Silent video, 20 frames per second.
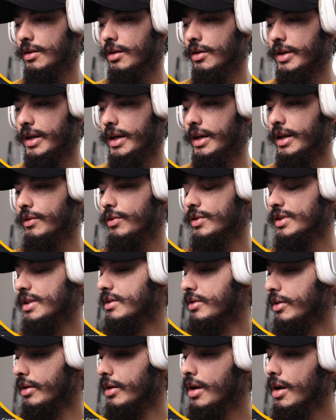Okay, it was
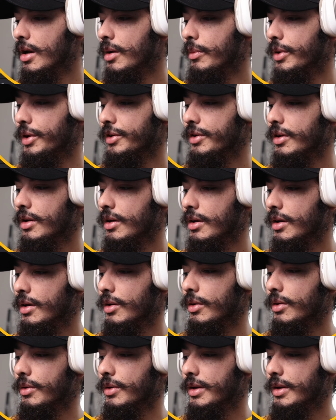easier, but
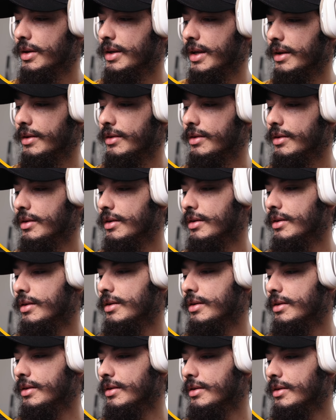then
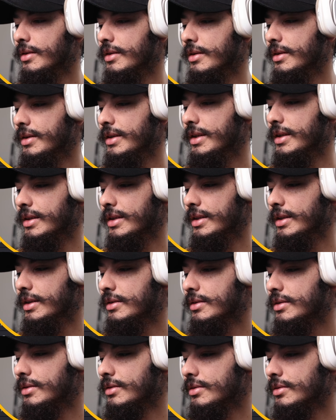
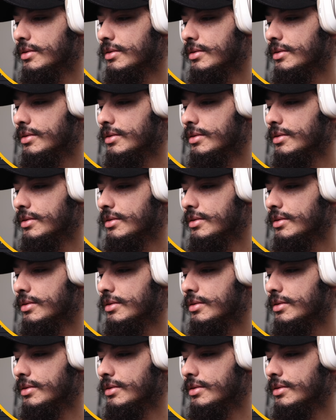delete.